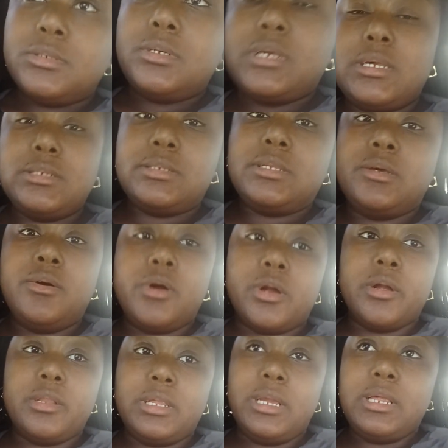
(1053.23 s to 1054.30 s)
It's still
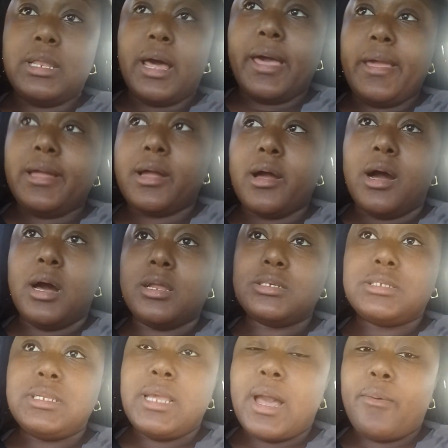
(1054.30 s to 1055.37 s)
early. Like,
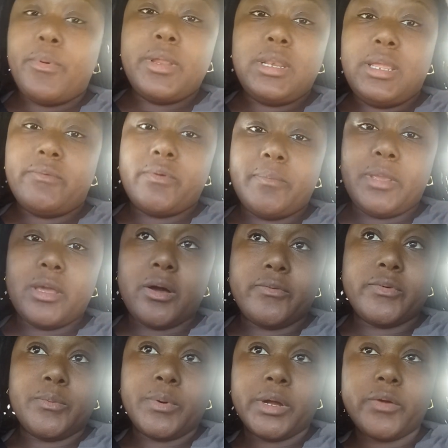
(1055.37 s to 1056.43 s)
honestly, I wouldn't even be off
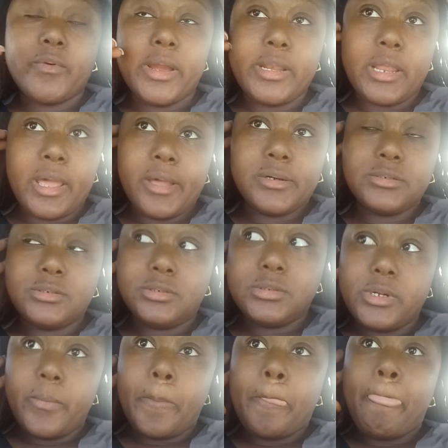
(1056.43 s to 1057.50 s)
of work right now.
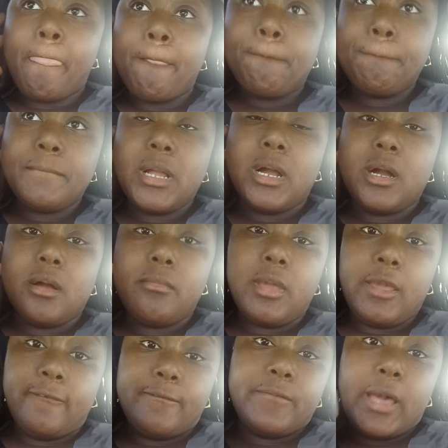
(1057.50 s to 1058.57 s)

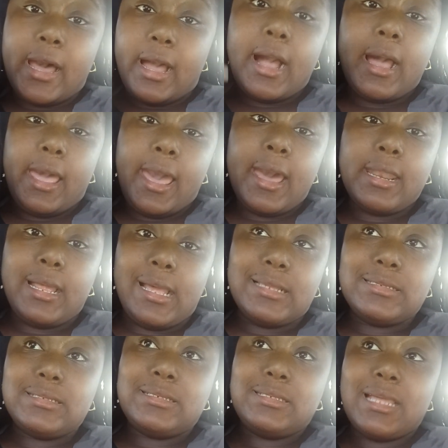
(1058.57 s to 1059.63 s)
If had I
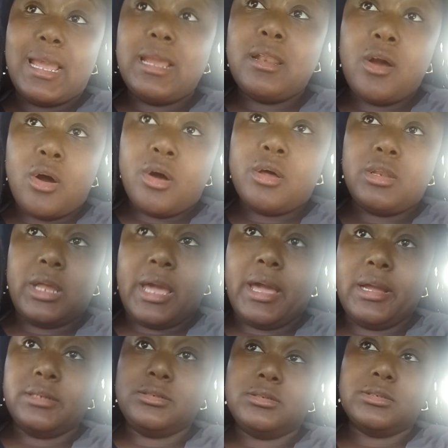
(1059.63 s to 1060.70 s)
stayed all
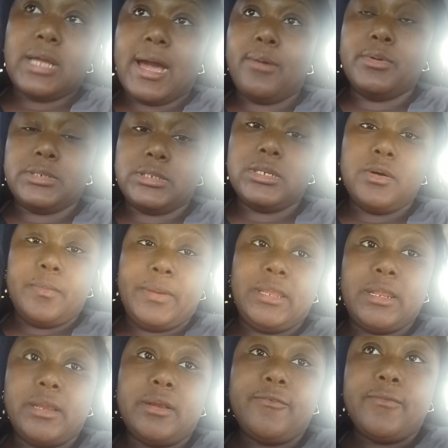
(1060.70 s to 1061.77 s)
day, I would still be
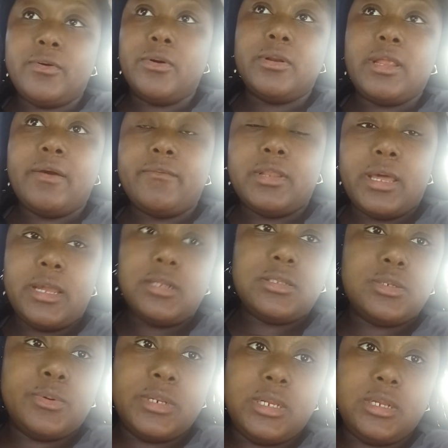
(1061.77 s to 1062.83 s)
there for another like
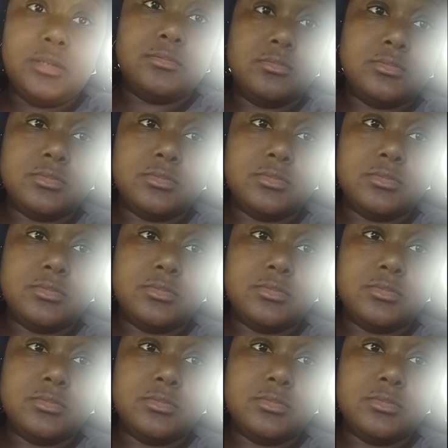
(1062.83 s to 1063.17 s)
3:25.